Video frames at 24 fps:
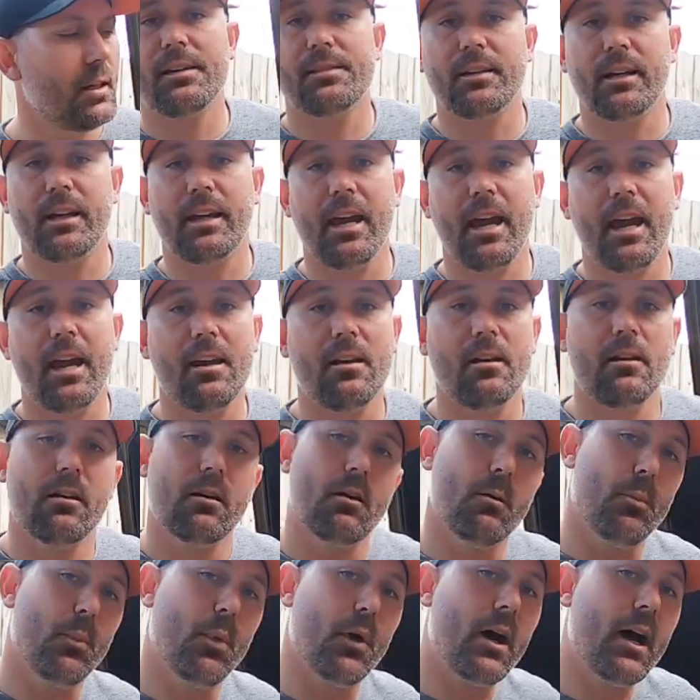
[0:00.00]
is again
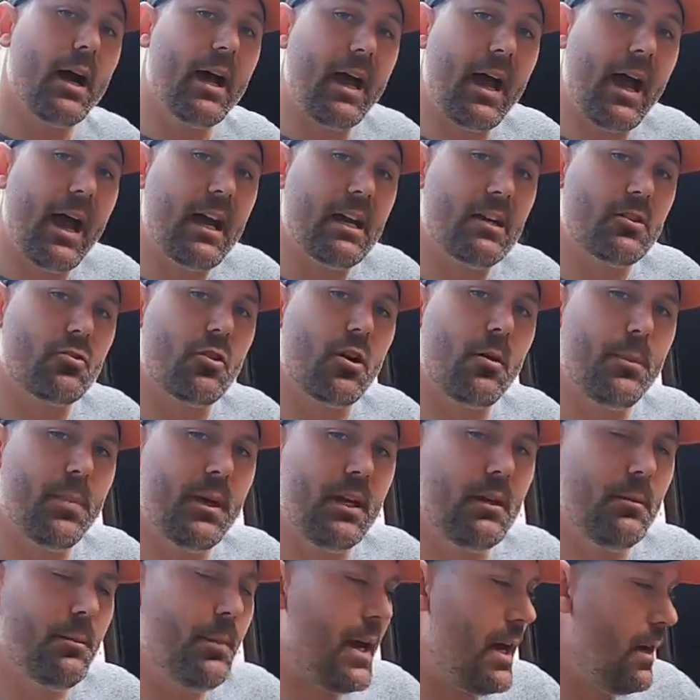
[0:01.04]
buy a
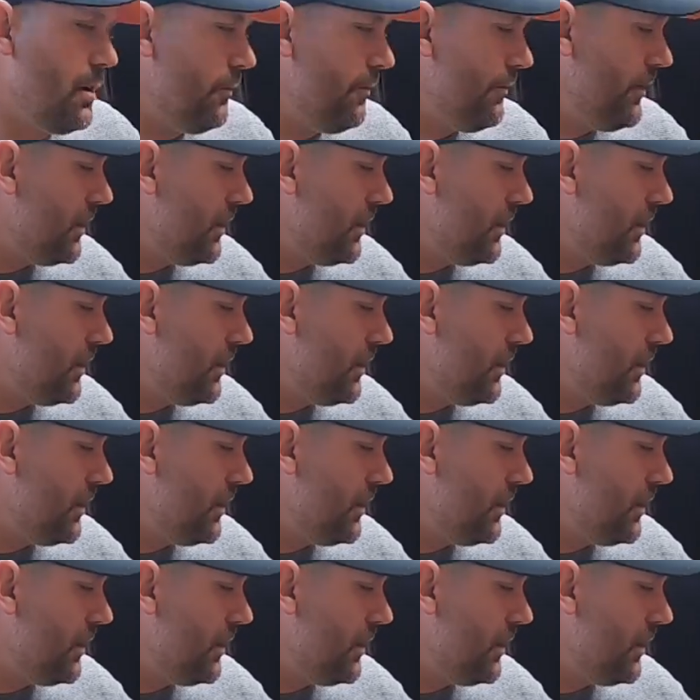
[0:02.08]
drop-in panel